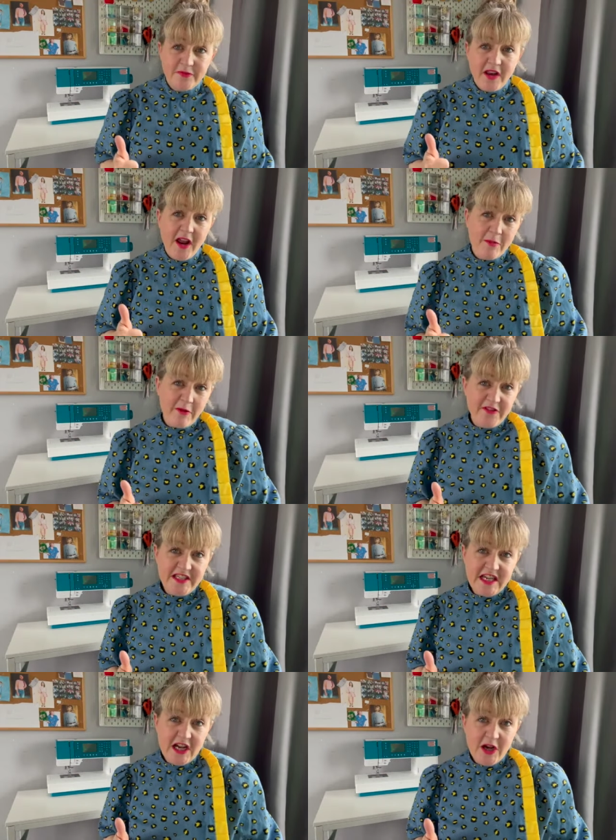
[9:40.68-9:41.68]
like my
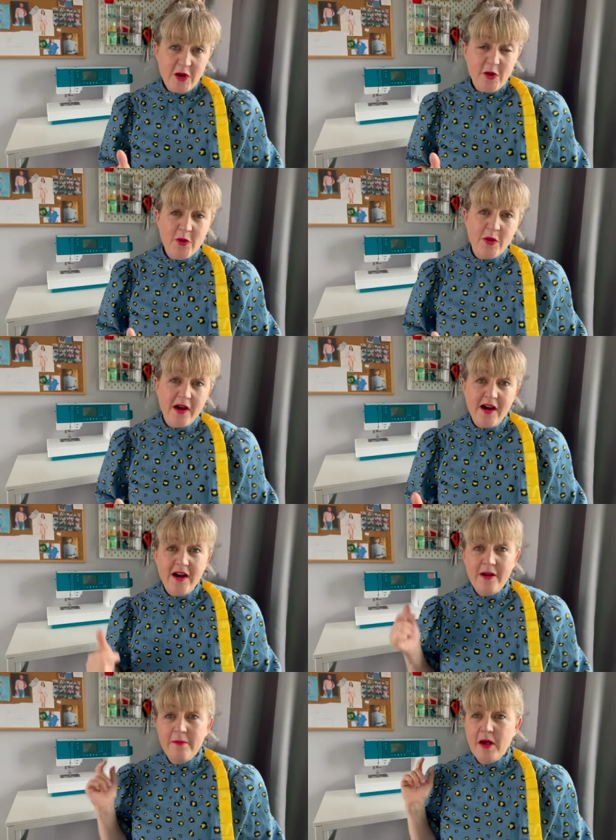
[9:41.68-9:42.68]
video.
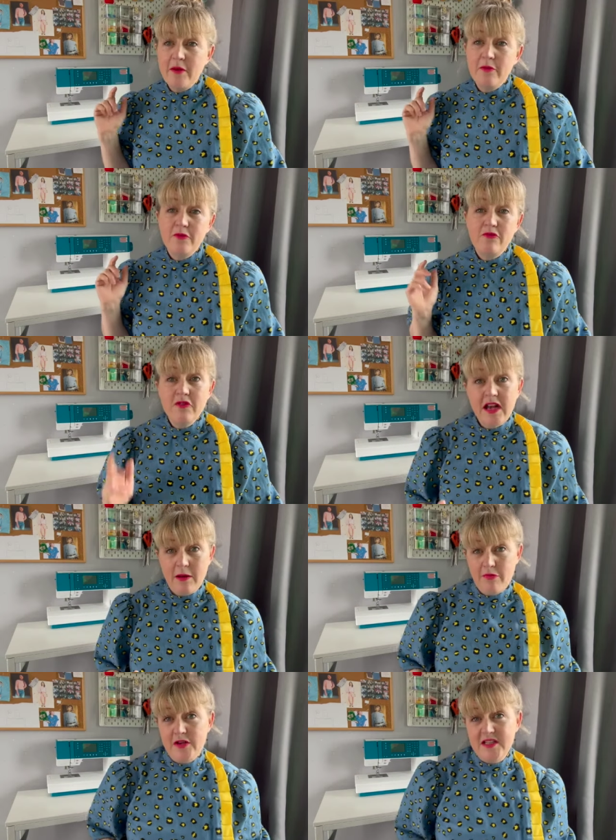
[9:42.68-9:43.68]
Um, I would really
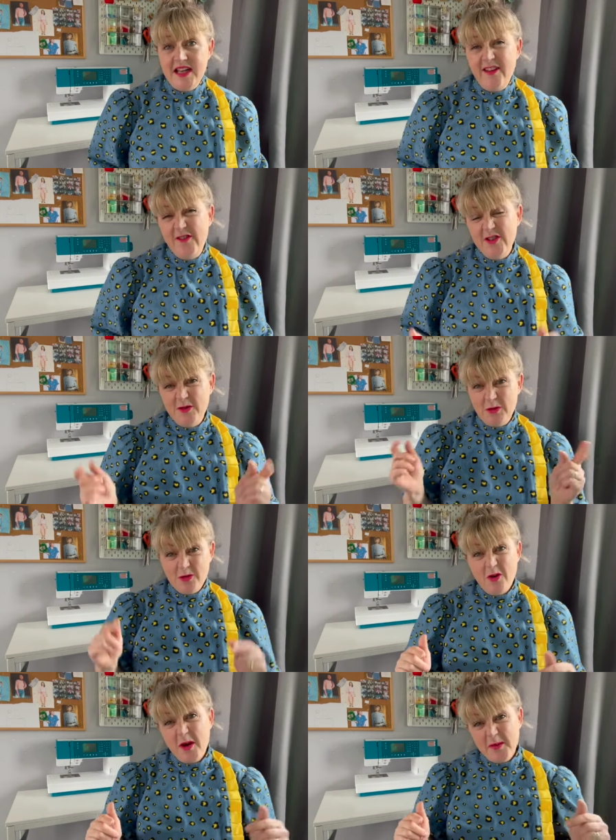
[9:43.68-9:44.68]
appreciate if you
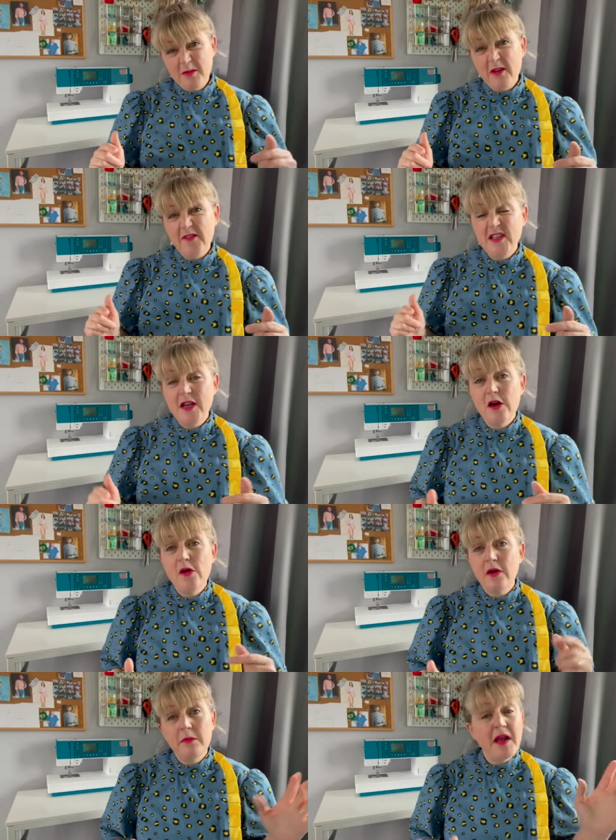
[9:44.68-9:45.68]
subscribe to my video.
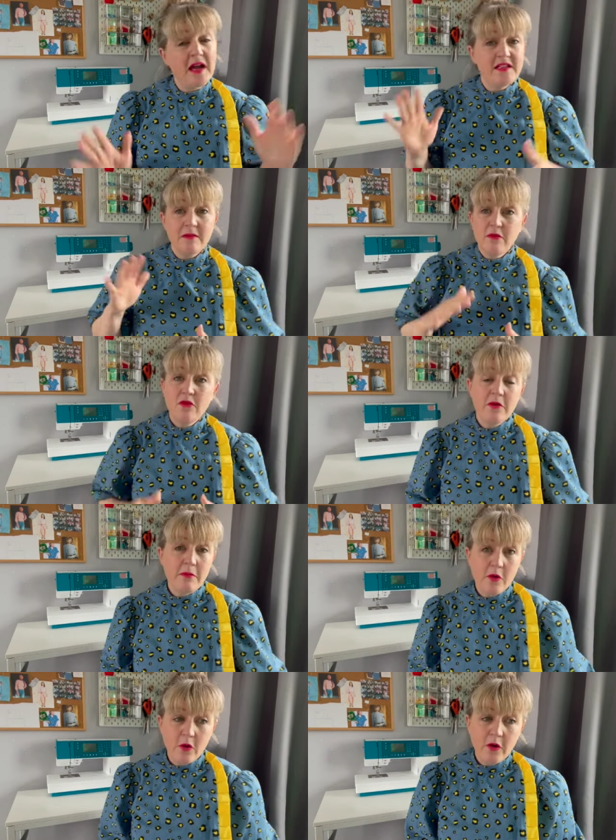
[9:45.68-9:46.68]
I'm going to be adding more and
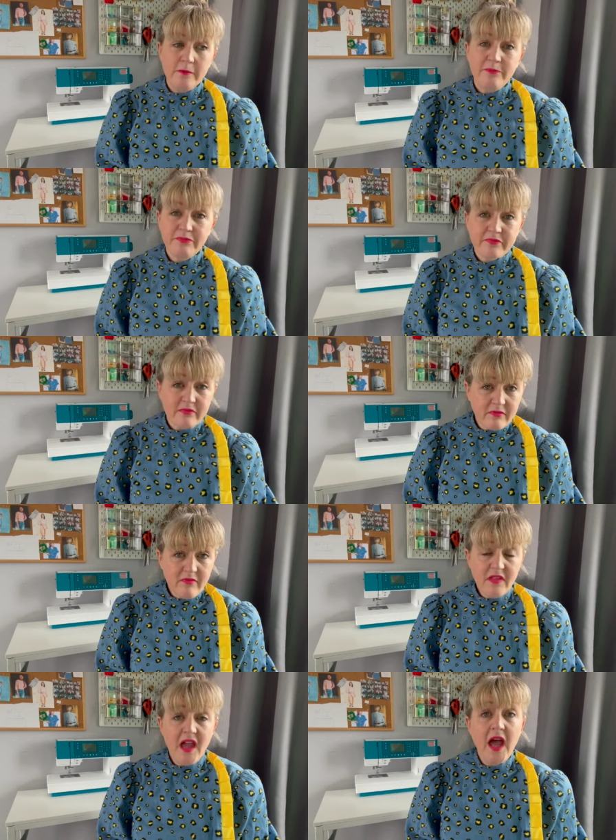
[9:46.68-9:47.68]
more.
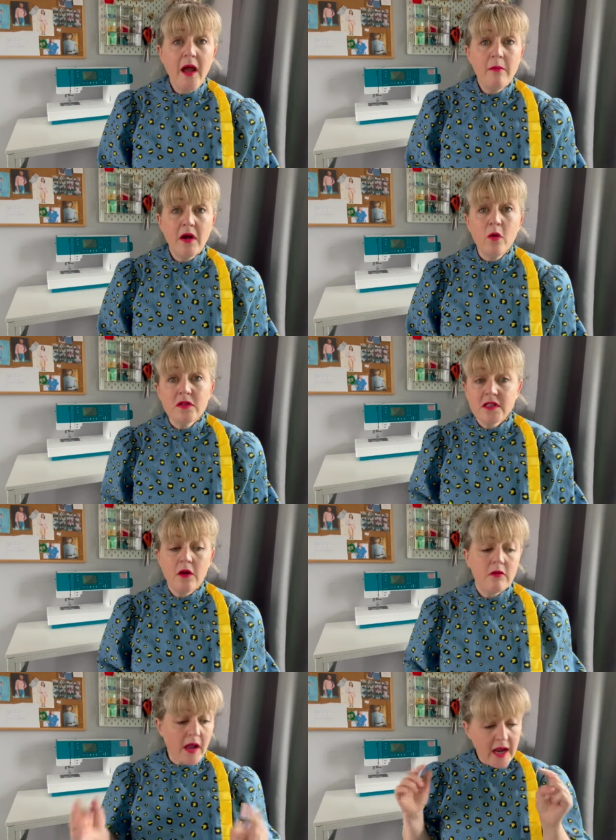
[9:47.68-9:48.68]
Um,
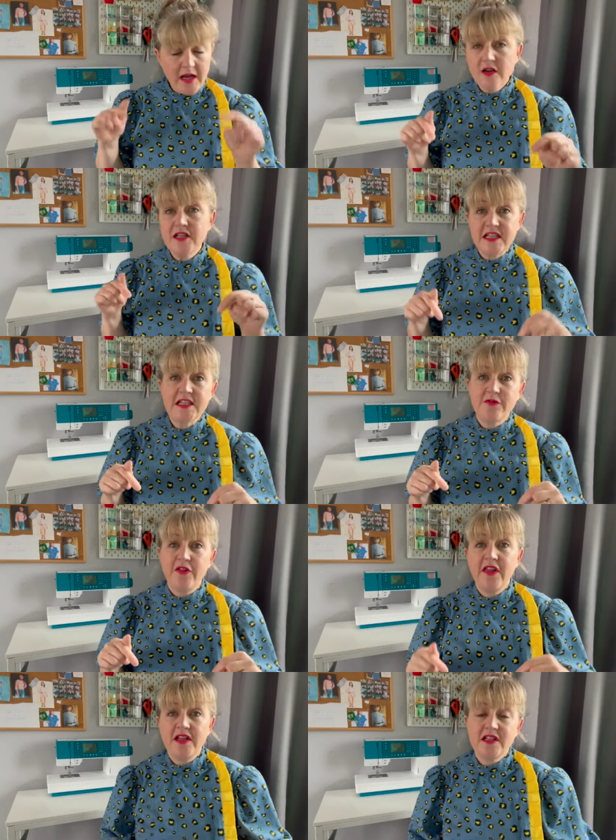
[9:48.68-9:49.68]
also, any ideas for
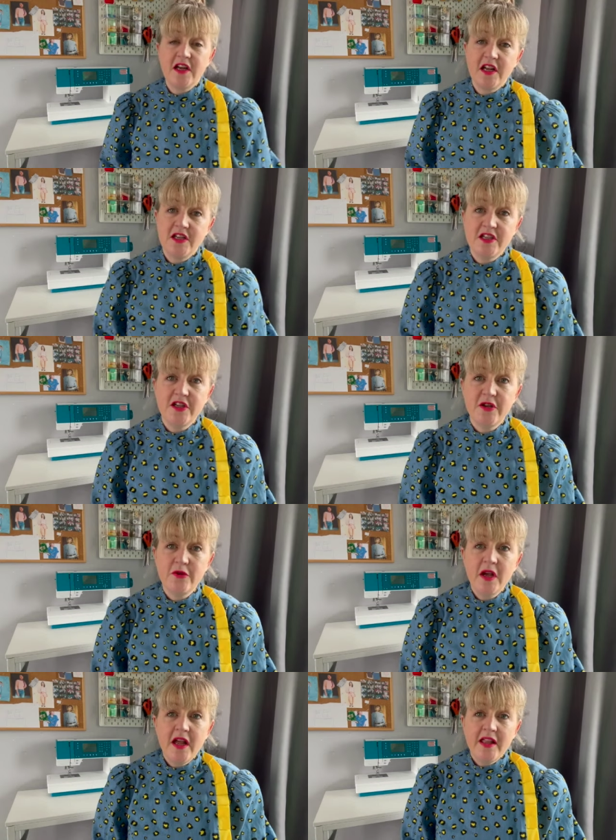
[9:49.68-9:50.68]
things I can do
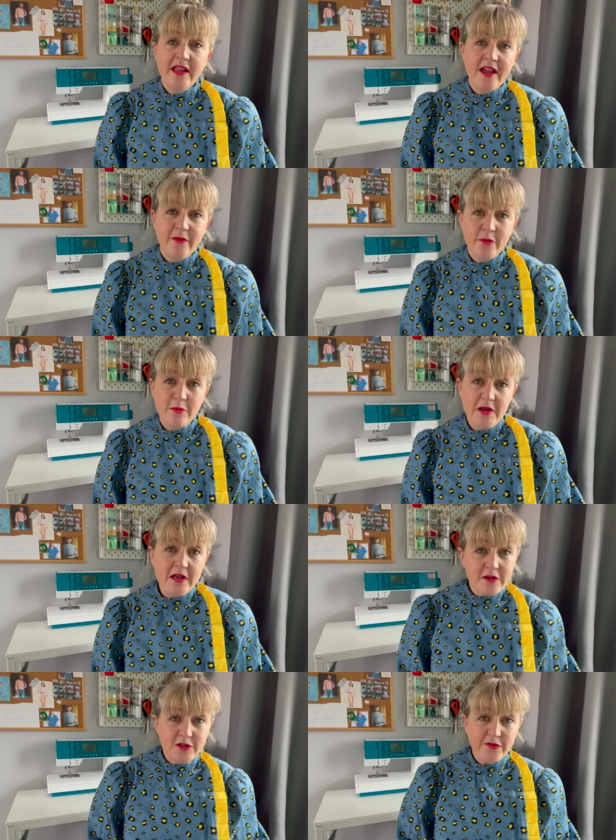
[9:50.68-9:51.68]
that would be
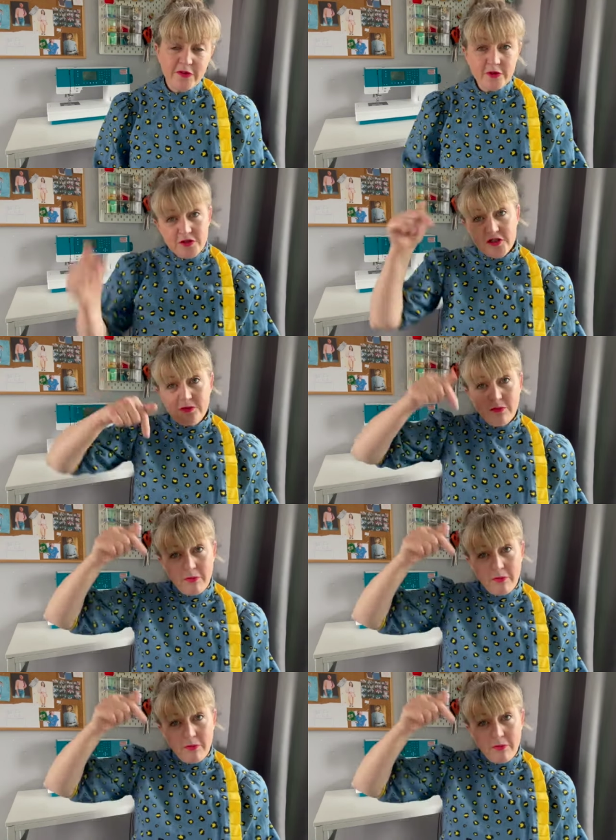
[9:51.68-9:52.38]
useful, just